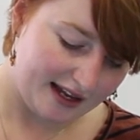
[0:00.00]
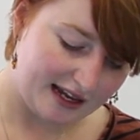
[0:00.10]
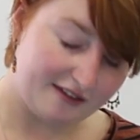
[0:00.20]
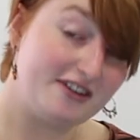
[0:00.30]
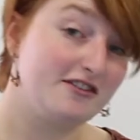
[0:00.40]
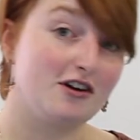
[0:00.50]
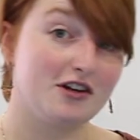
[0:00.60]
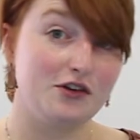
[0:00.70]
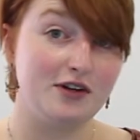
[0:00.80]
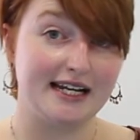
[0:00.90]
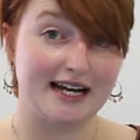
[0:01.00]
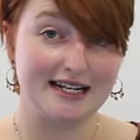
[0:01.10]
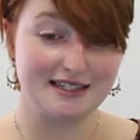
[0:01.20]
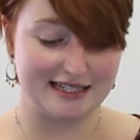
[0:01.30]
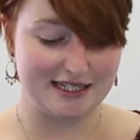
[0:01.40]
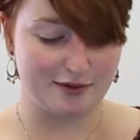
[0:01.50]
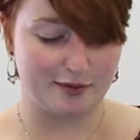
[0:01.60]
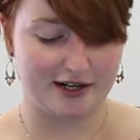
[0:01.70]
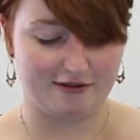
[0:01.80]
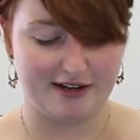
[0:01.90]
If you've got googly eyes, these would
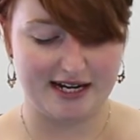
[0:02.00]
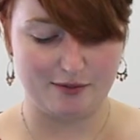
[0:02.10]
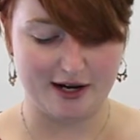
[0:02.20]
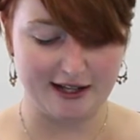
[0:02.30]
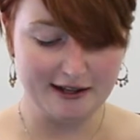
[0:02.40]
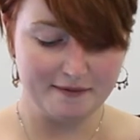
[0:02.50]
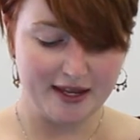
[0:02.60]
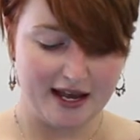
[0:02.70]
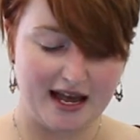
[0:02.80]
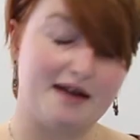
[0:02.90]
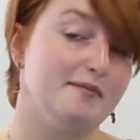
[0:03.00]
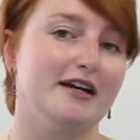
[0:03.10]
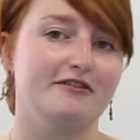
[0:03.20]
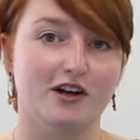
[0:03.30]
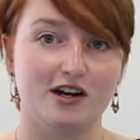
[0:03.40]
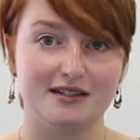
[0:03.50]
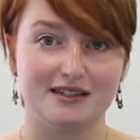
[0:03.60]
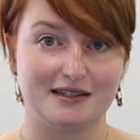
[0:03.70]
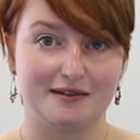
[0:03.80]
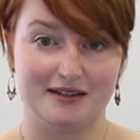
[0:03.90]
work really well, but if
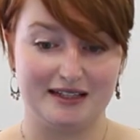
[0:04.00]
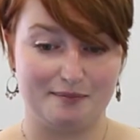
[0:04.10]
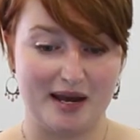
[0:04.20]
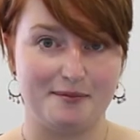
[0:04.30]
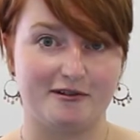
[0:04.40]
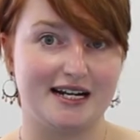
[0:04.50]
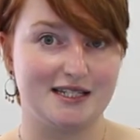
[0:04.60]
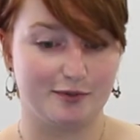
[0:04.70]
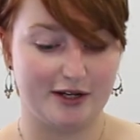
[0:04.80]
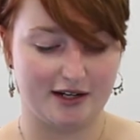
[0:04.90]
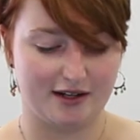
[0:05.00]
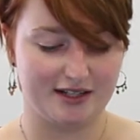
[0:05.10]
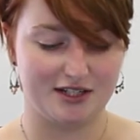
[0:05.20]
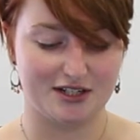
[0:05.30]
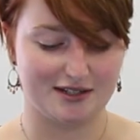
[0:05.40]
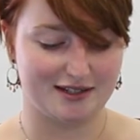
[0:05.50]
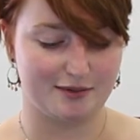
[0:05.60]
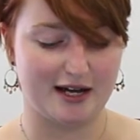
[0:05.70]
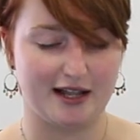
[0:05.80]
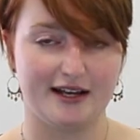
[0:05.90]
not, the paper eyes work just as
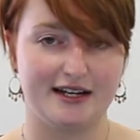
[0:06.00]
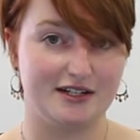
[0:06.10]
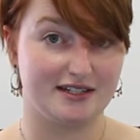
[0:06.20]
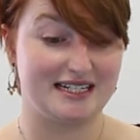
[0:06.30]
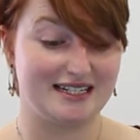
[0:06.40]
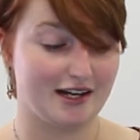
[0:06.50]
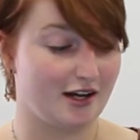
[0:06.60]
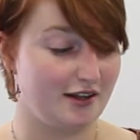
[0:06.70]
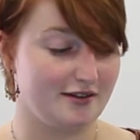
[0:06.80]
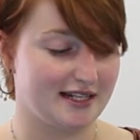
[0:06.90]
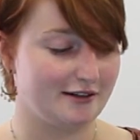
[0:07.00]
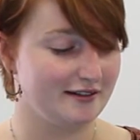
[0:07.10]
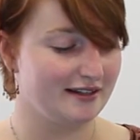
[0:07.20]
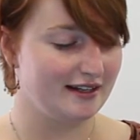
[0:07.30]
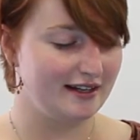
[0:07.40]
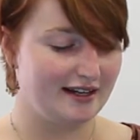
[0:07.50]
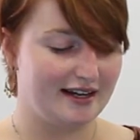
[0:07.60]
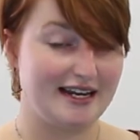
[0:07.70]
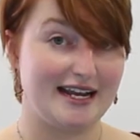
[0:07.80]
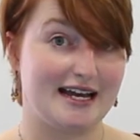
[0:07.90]
well and you just need to cut those out.
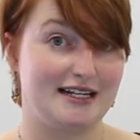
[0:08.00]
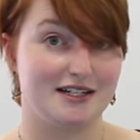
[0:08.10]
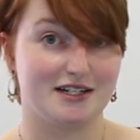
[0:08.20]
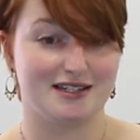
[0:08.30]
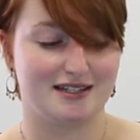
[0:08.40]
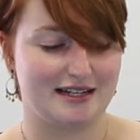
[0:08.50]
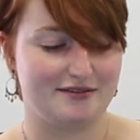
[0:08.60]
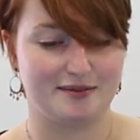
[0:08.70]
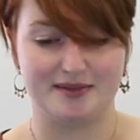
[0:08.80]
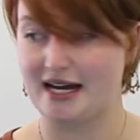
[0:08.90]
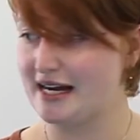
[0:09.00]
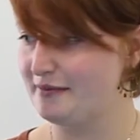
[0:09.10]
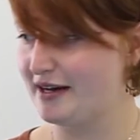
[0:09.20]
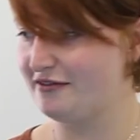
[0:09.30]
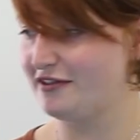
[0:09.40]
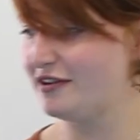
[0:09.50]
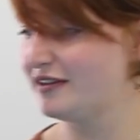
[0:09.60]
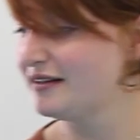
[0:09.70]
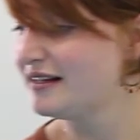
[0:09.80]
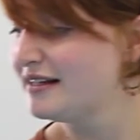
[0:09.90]
And again, just to save some time, I've got
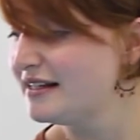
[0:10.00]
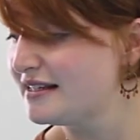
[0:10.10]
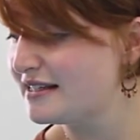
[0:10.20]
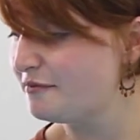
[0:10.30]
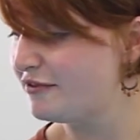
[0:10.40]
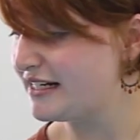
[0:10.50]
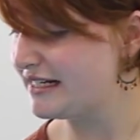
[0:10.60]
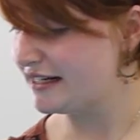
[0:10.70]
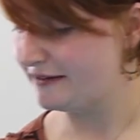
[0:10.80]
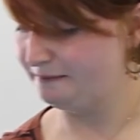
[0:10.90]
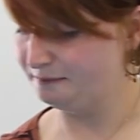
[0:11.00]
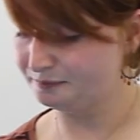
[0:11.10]
some ready done.